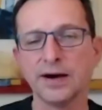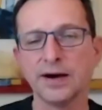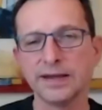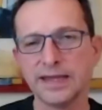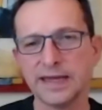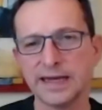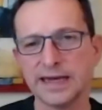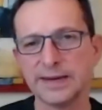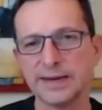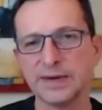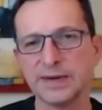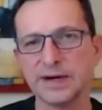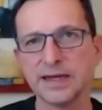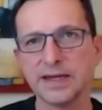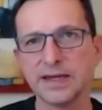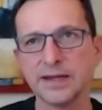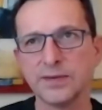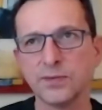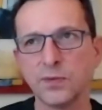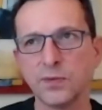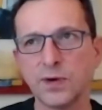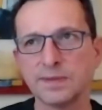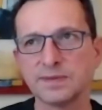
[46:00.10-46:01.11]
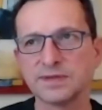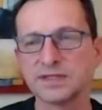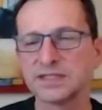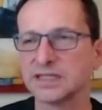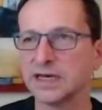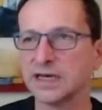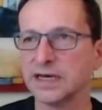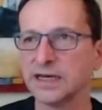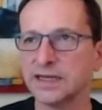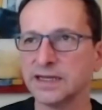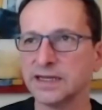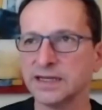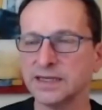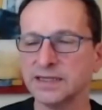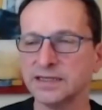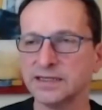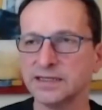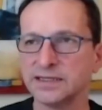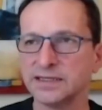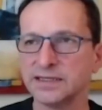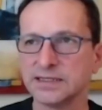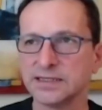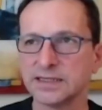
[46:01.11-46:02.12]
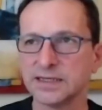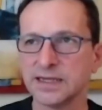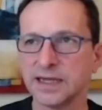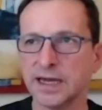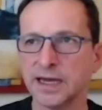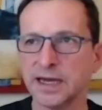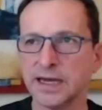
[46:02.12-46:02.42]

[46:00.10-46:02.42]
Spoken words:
yeah. My website is